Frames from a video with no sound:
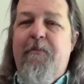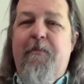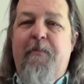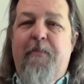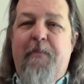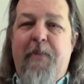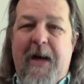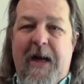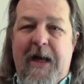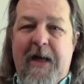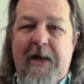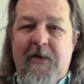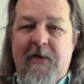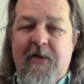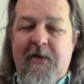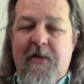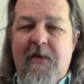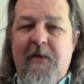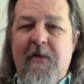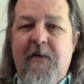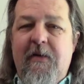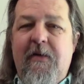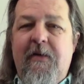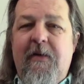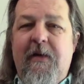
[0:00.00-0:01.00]
But
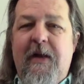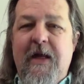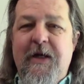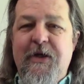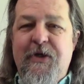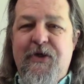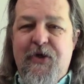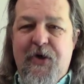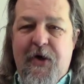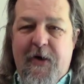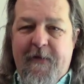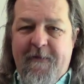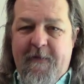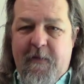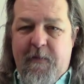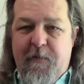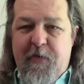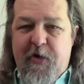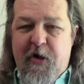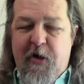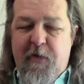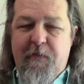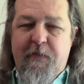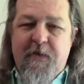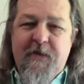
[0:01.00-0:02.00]
they serve a
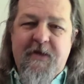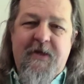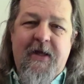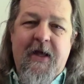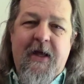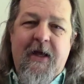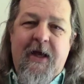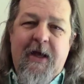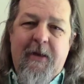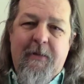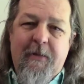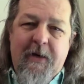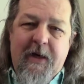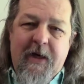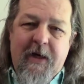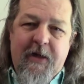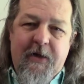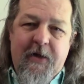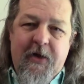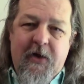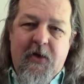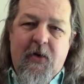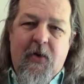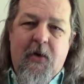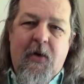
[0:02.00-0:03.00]
purpose. They get me in
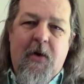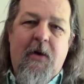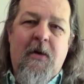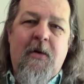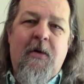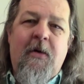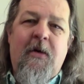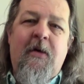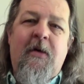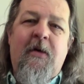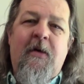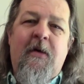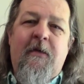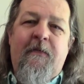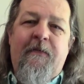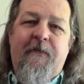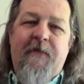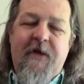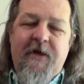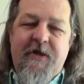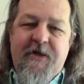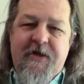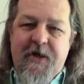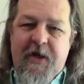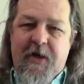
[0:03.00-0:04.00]
the door,
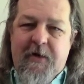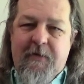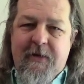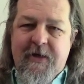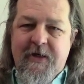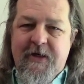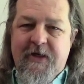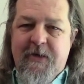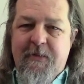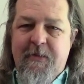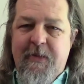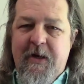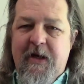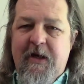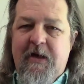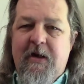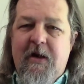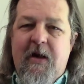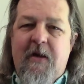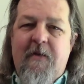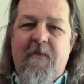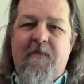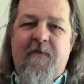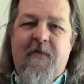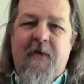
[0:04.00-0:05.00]
they generate some
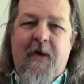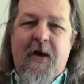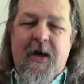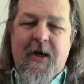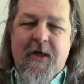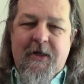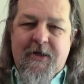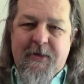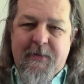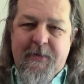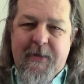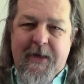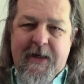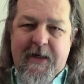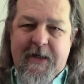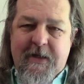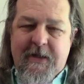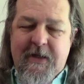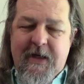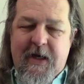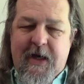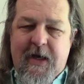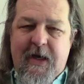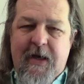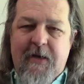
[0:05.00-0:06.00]
income for X amount of
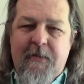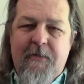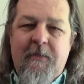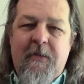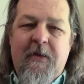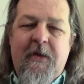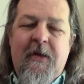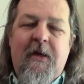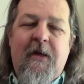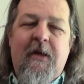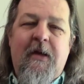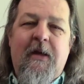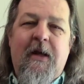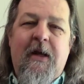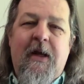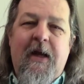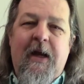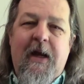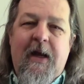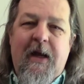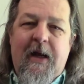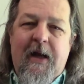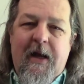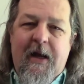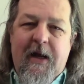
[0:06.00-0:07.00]
time,
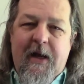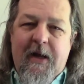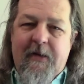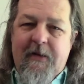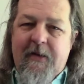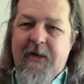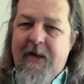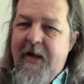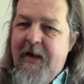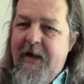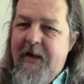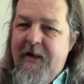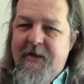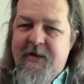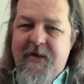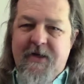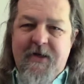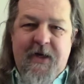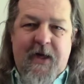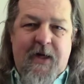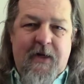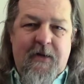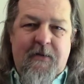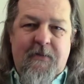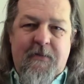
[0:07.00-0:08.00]
and then it's
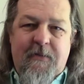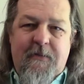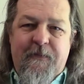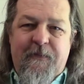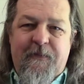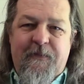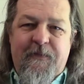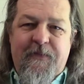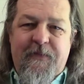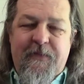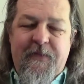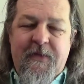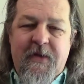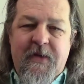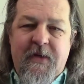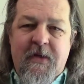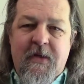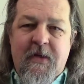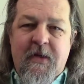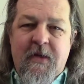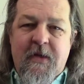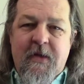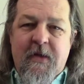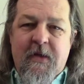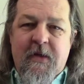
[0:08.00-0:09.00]
done.
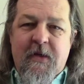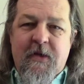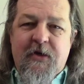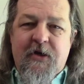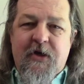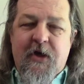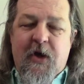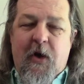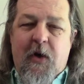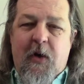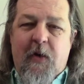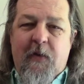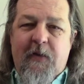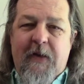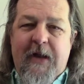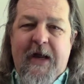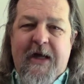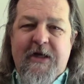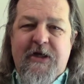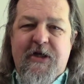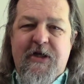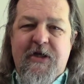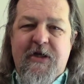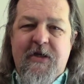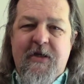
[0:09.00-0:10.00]
So
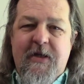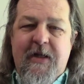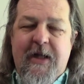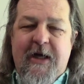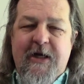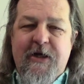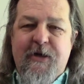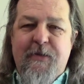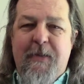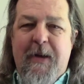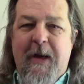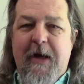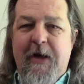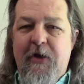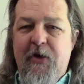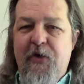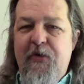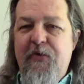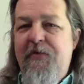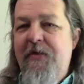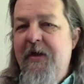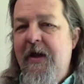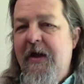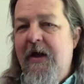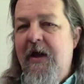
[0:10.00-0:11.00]
that's that's my new
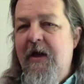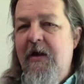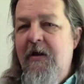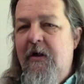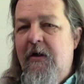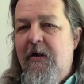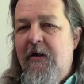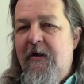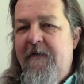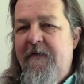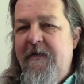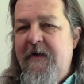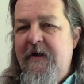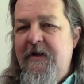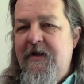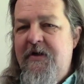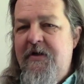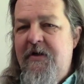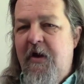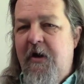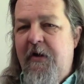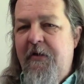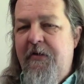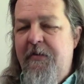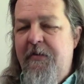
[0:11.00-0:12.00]
thinking on the Vendstar